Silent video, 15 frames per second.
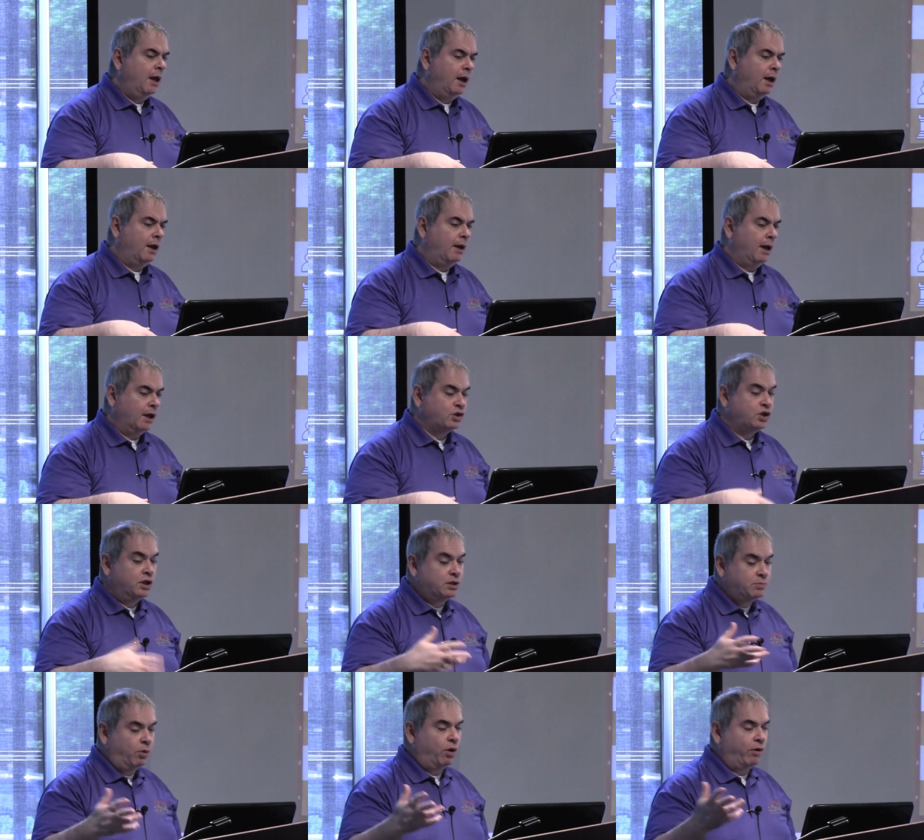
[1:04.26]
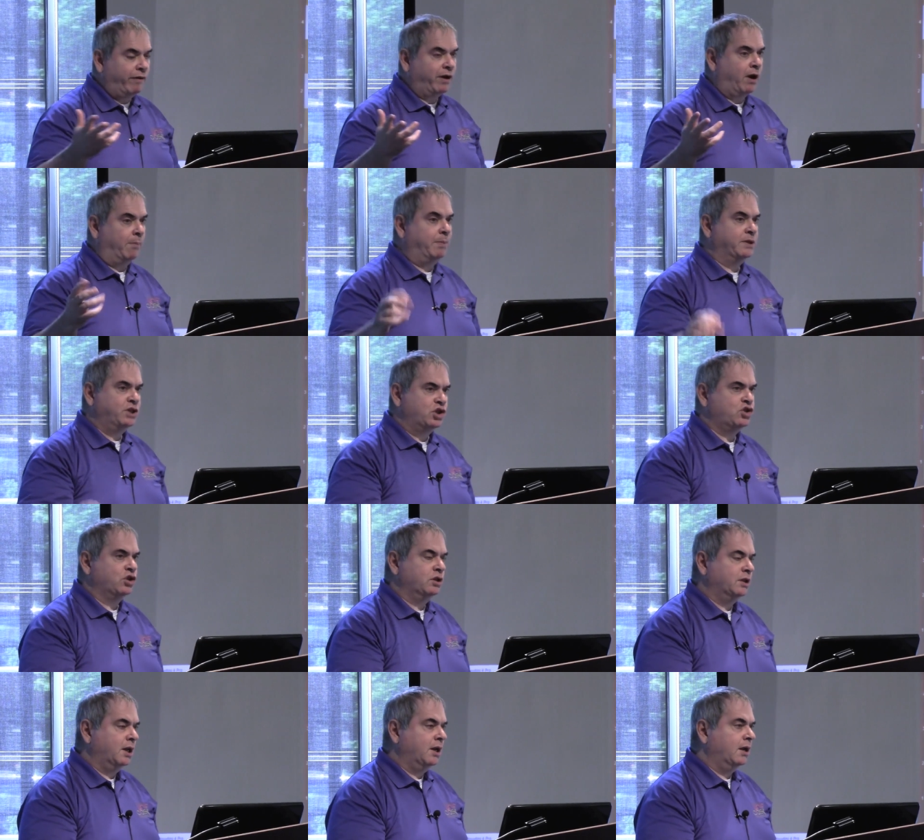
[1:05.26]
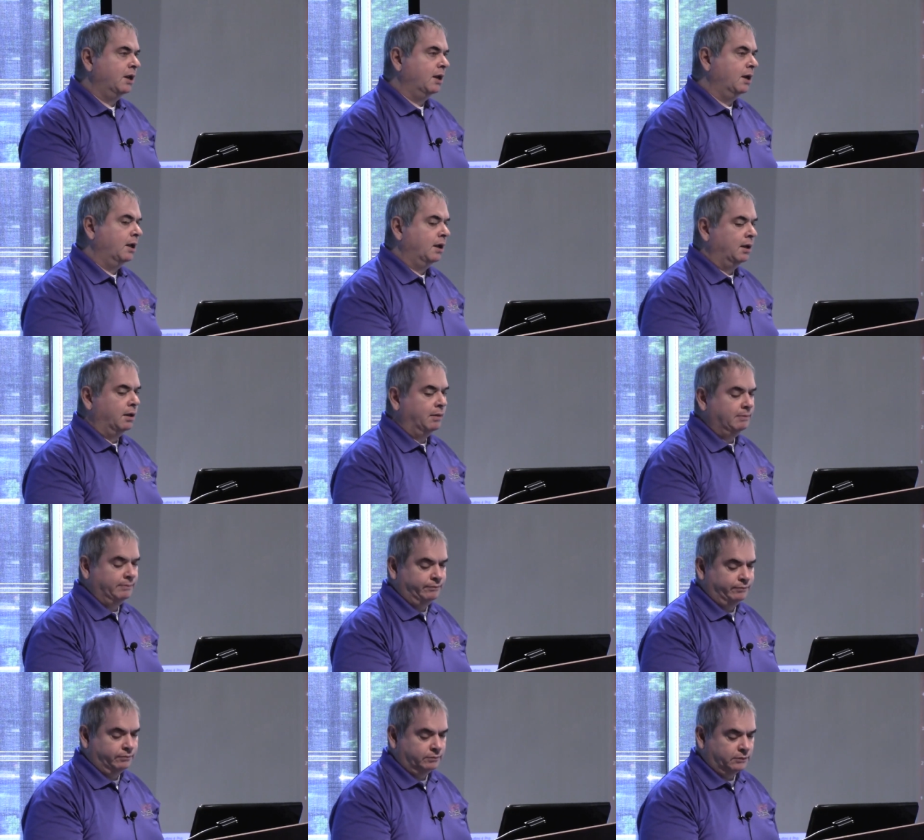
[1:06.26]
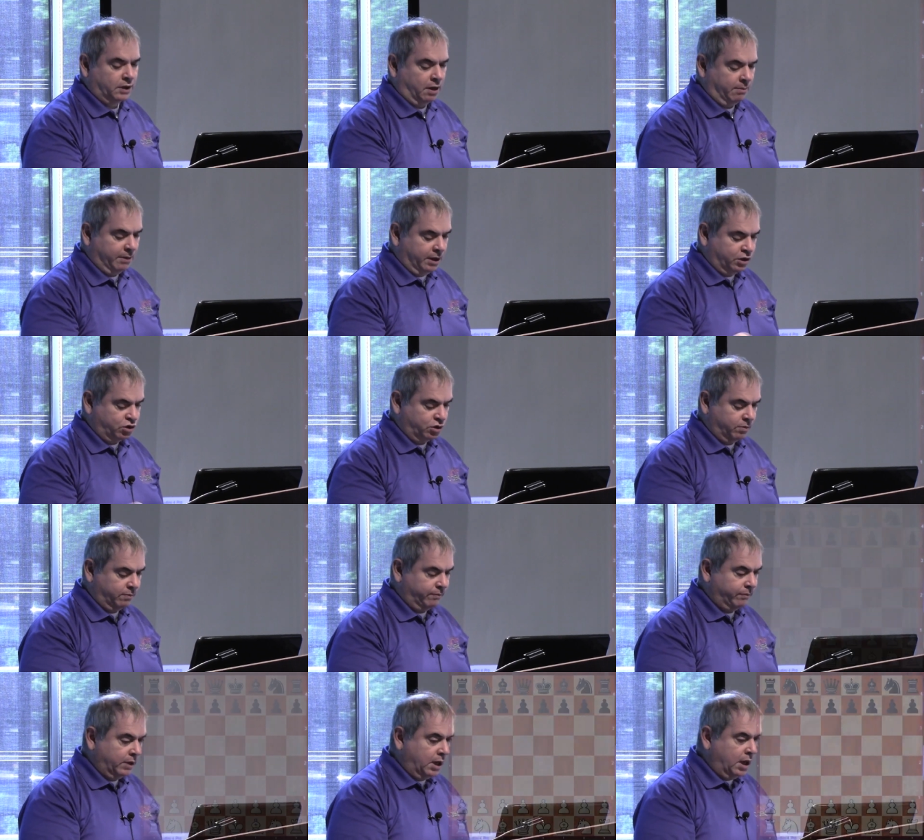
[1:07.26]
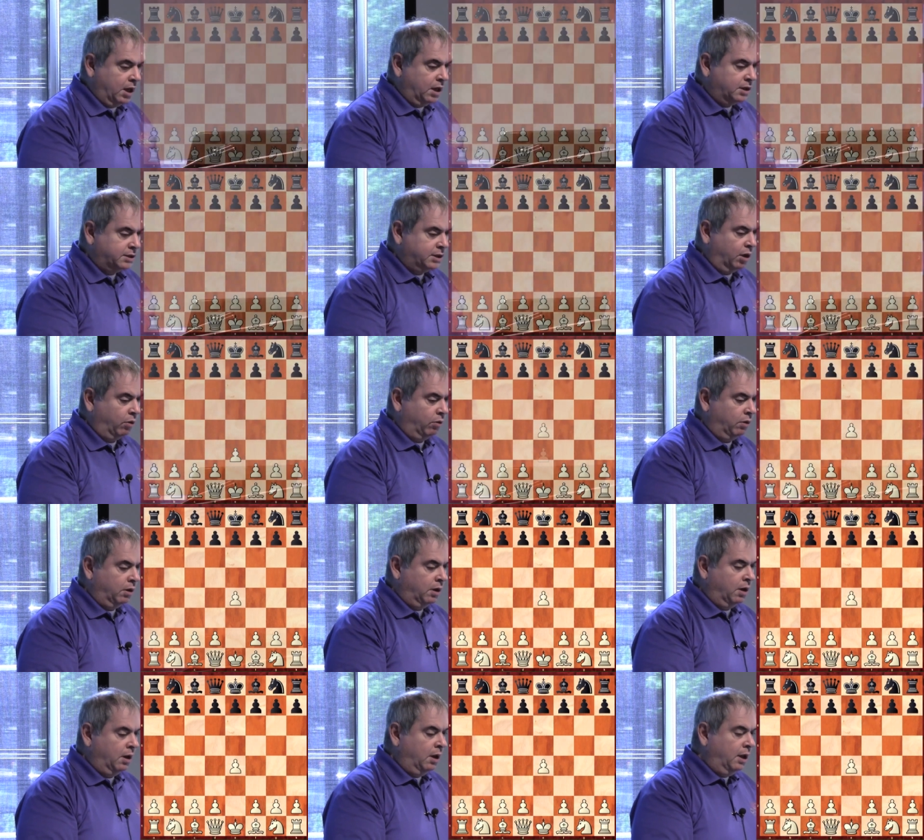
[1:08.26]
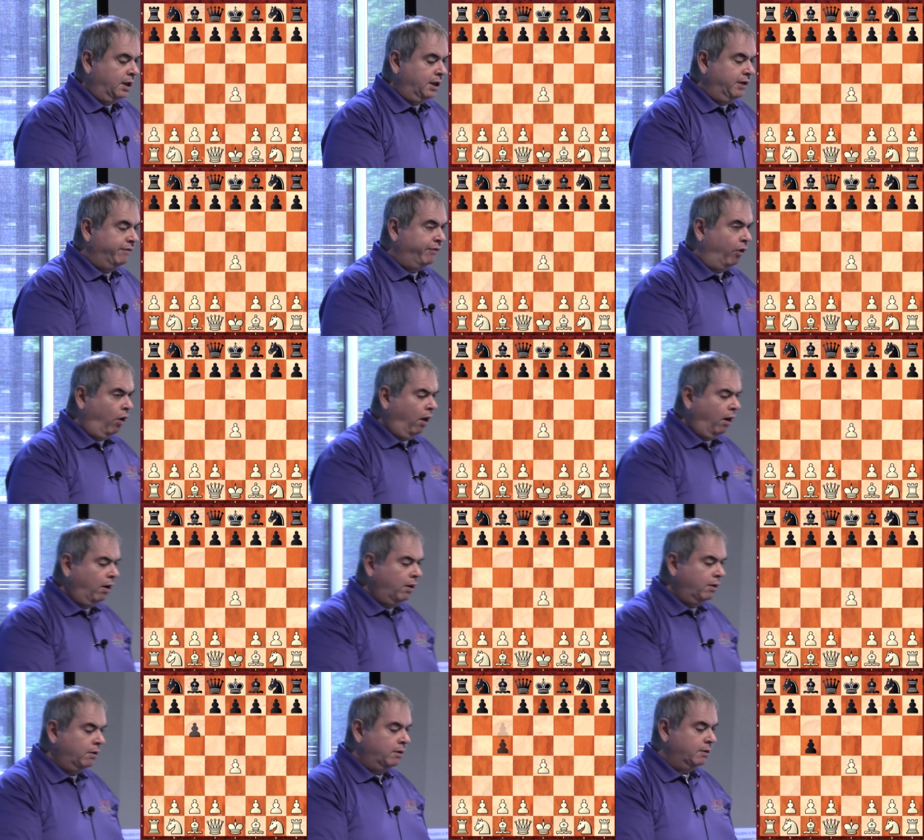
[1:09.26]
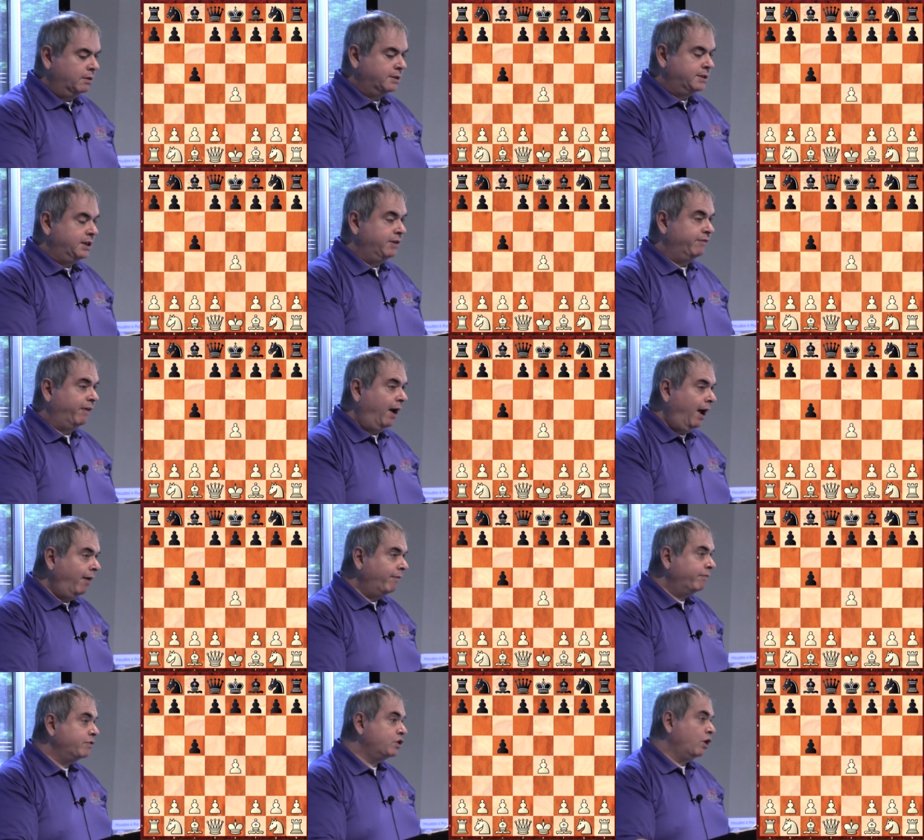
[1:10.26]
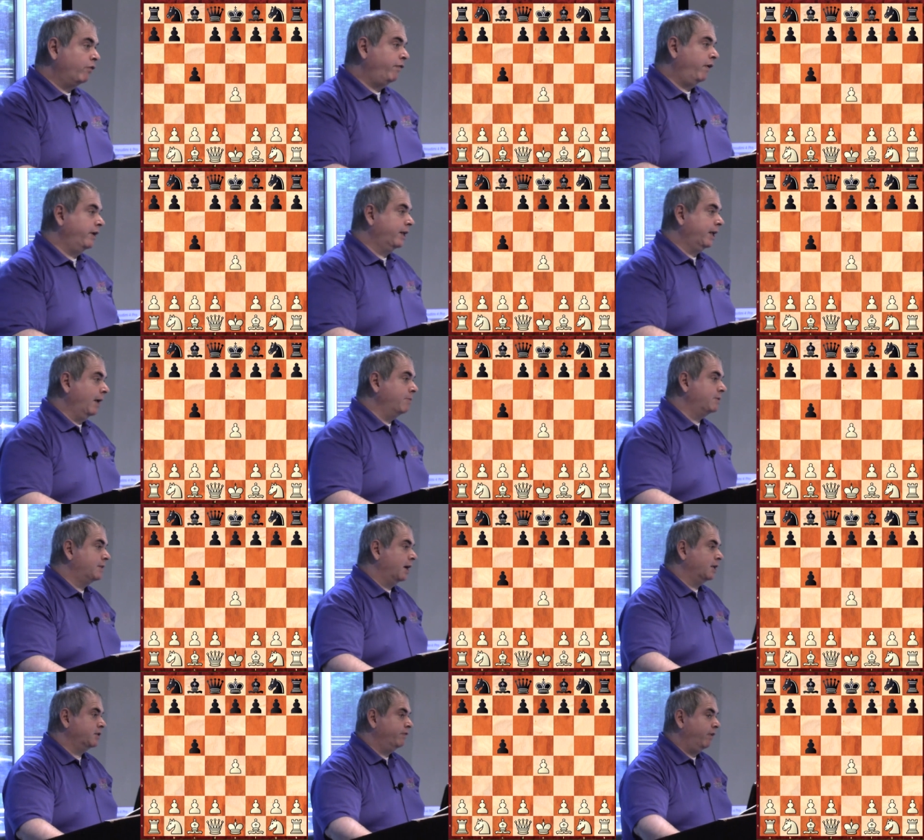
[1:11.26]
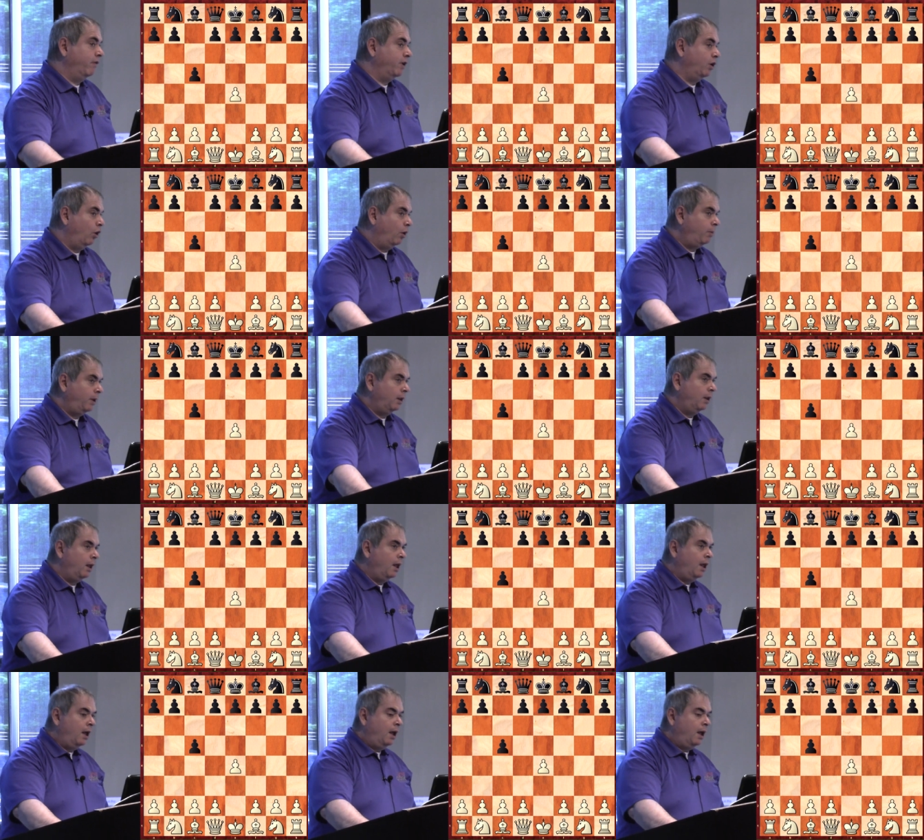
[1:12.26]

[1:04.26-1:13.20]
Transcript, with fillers: uh, actually it's more of a composition than, than a uh, combination. So, e4, c5. So far the game starts very normal.